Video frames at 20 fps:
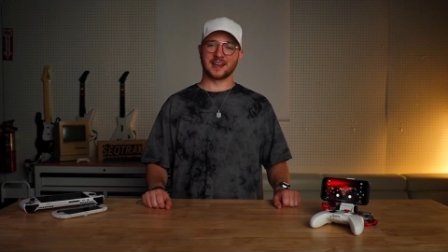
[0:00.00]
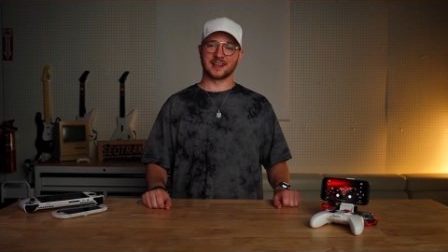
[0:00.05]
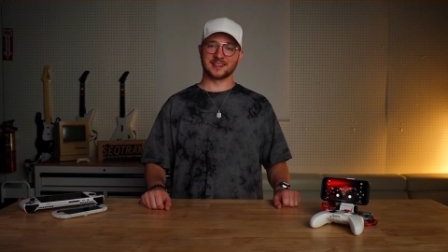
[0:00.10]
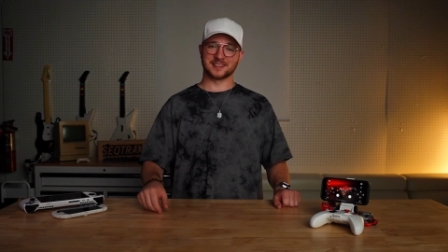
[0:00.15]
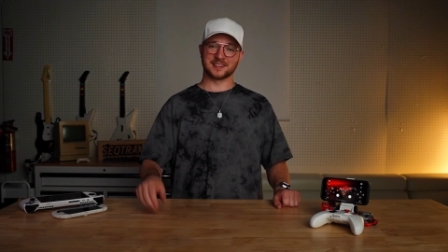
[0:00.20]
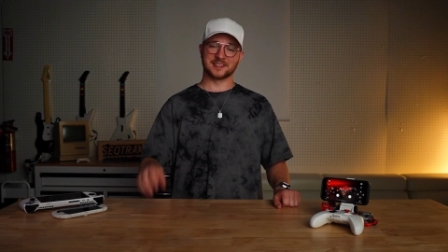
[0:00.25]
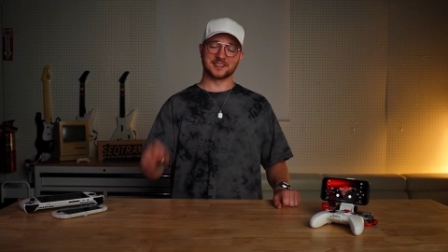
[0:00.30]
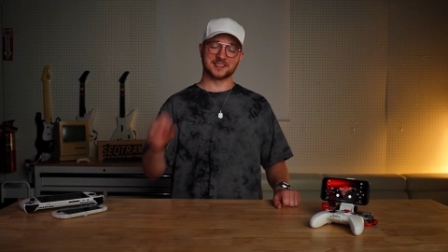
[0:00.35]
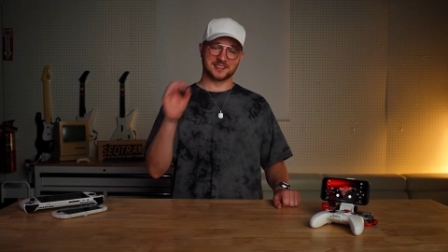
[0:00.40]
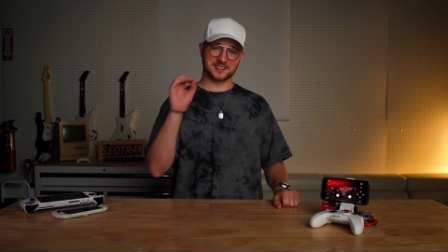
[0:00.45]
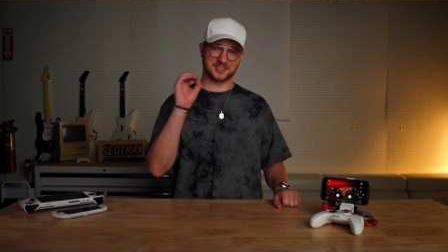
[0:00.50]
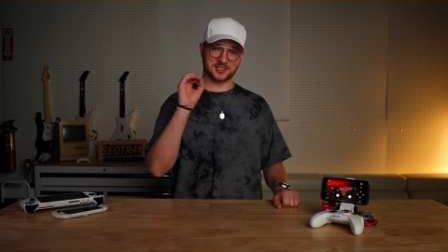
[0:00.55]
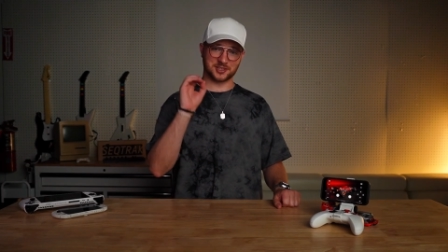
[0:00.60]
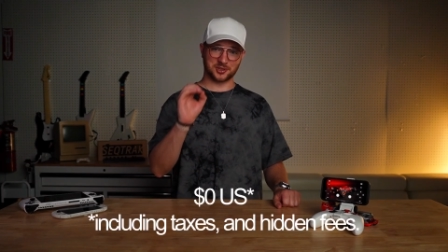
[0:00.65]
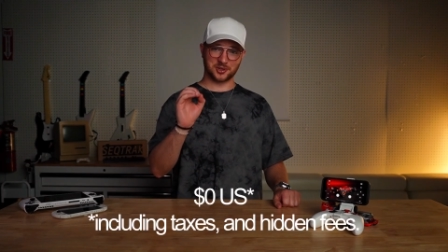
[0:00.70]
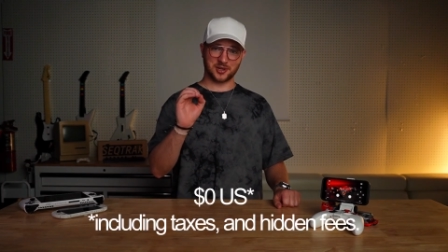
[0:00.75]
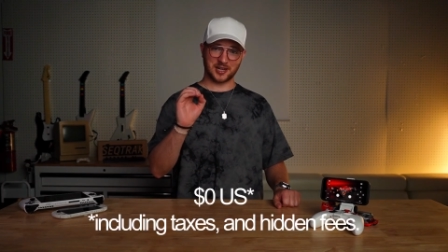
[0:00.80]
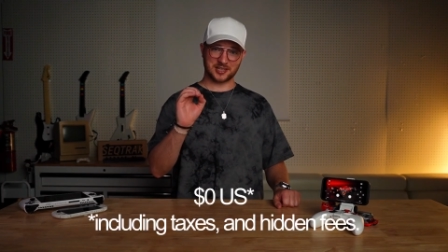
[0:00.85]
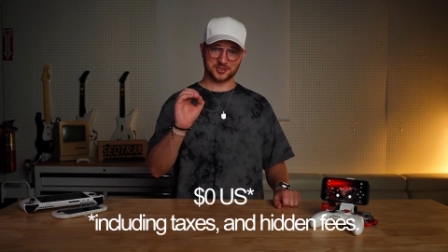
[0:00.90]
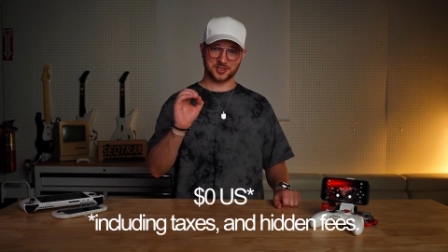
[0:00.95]
As in
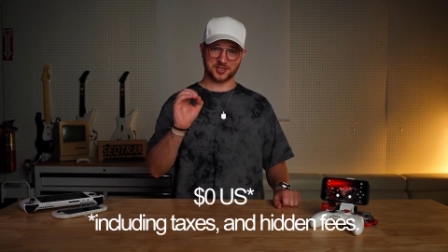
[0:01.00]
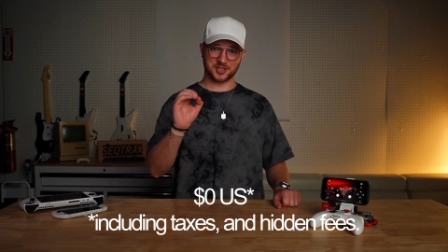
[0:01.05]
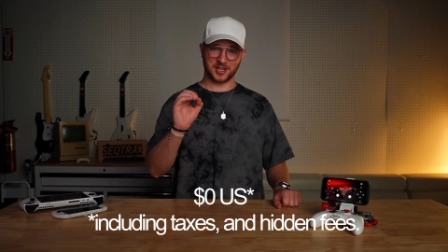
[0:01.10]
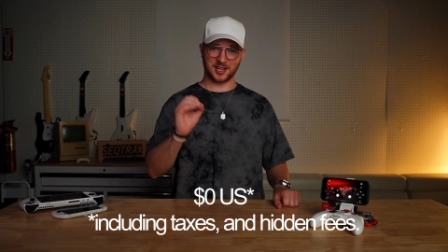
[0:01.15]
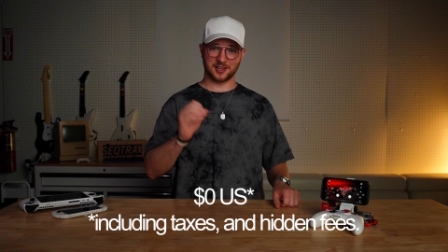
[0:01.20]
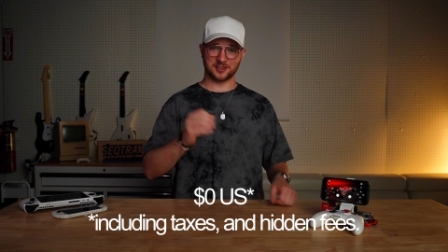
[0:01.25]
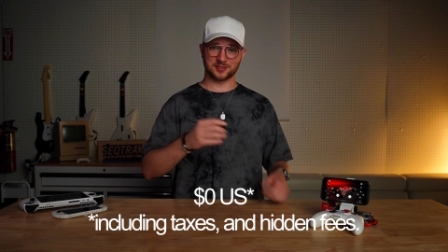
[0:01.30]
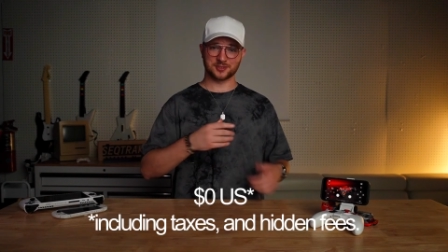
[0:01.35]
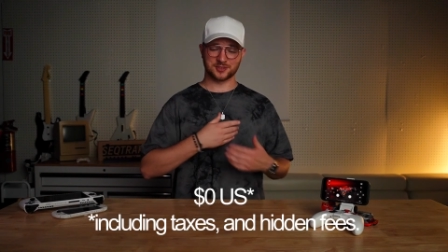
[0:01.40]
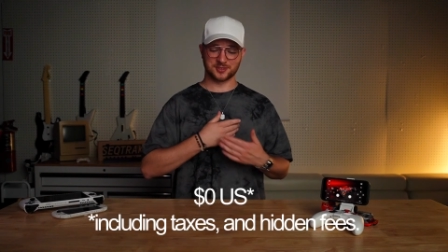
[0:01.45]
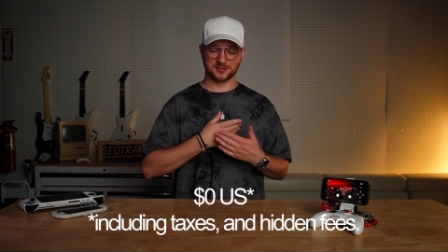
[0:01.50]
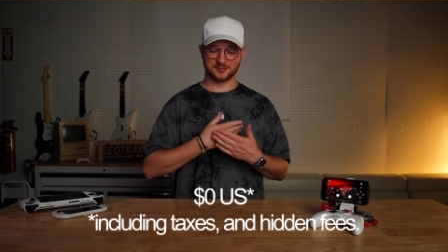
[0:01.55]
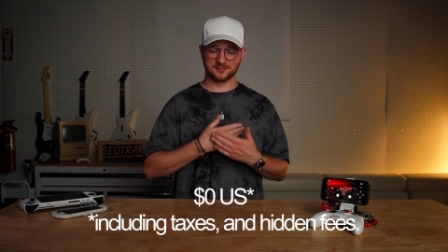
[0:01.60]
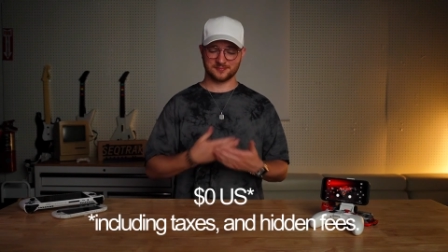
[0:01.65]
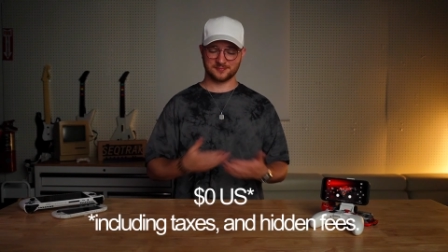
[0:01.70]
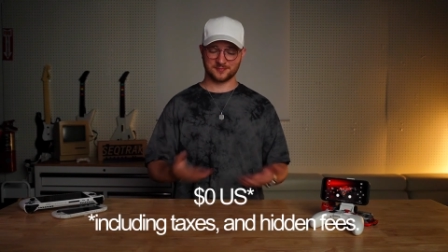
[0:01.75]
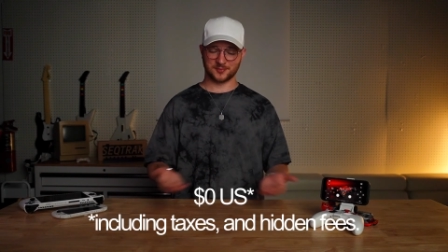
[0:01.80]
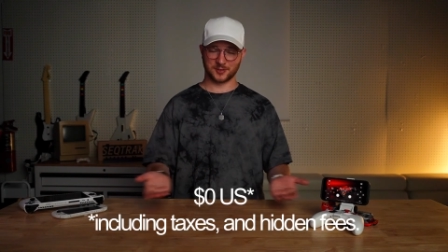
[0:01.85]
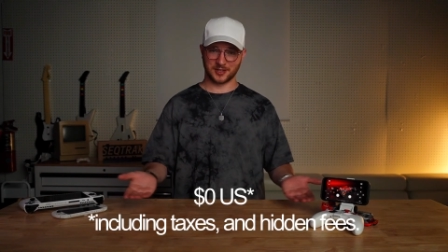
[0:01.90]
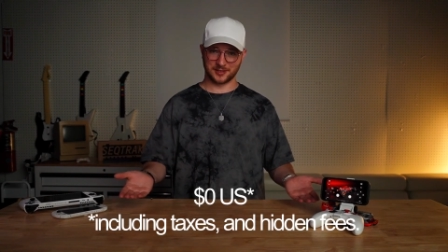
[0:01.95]
zero extra $2
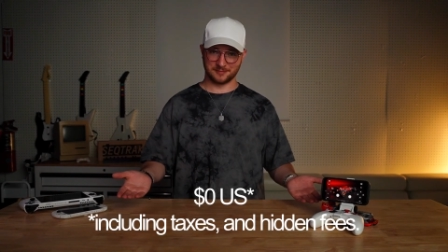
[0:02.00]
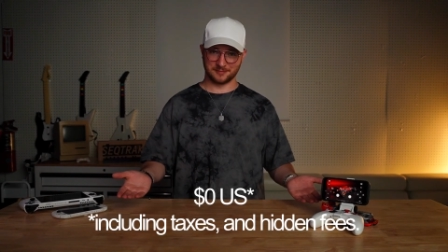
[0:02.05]
free.